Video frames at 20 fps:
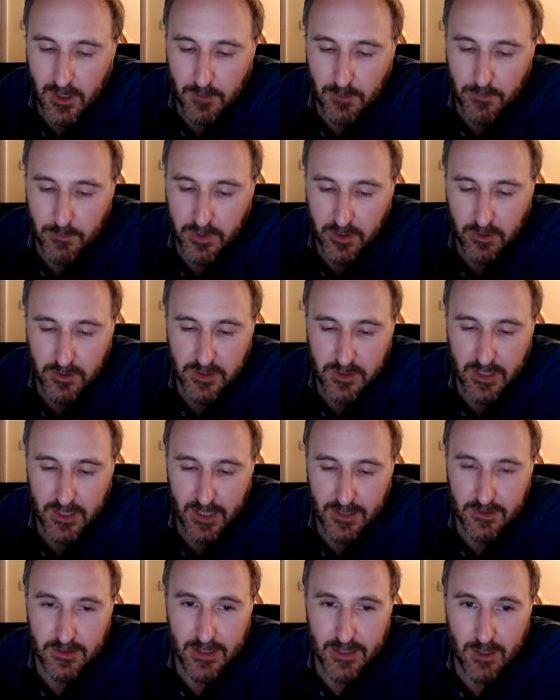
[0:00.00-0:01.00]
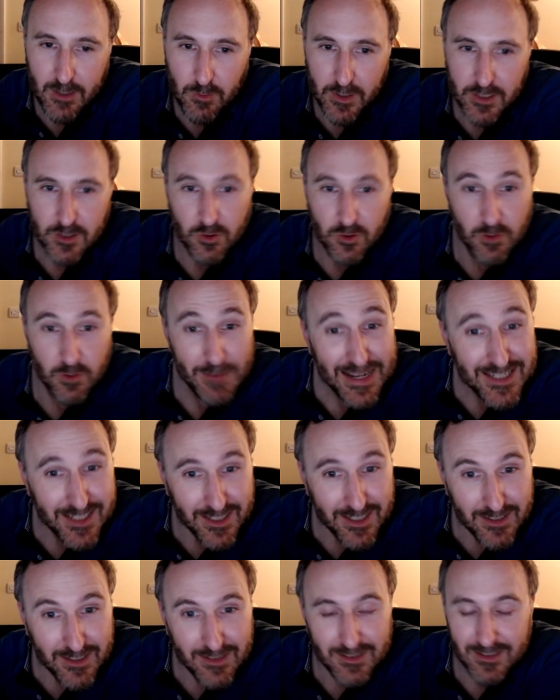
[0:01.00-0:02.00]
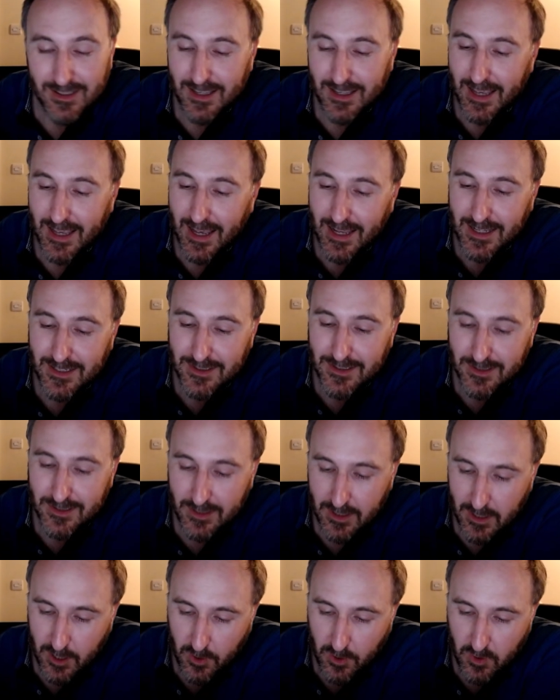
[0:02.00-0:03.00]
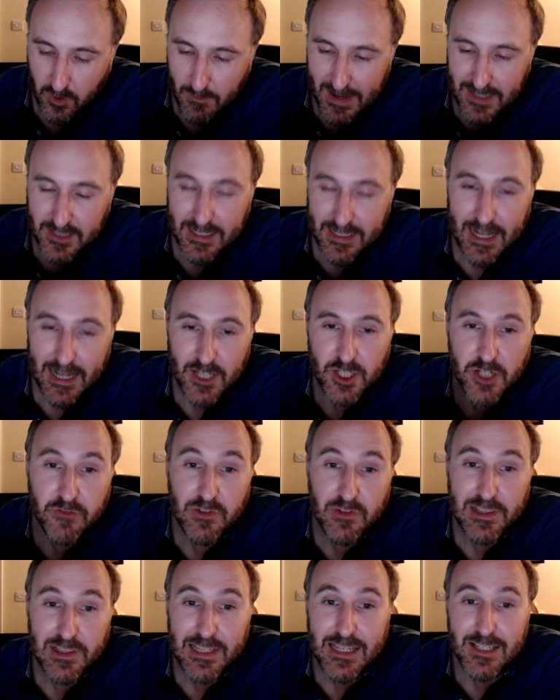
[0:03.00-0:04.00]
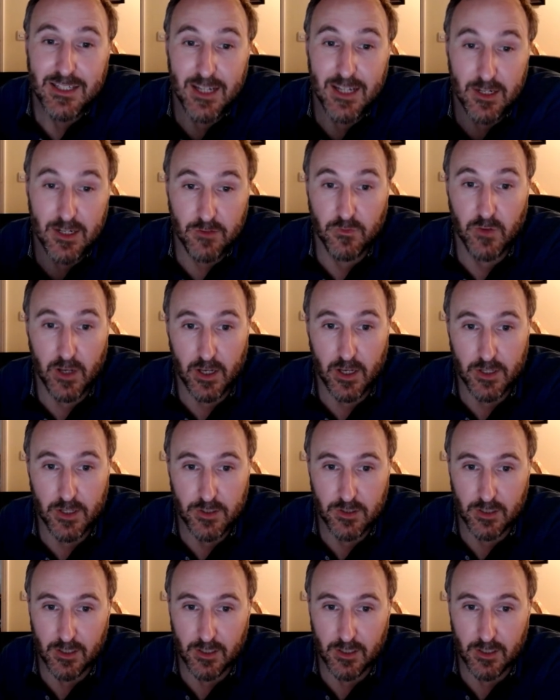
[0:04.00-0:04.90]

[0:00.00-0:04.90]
because then they went to Chromatic, and Chromatic actually released it first,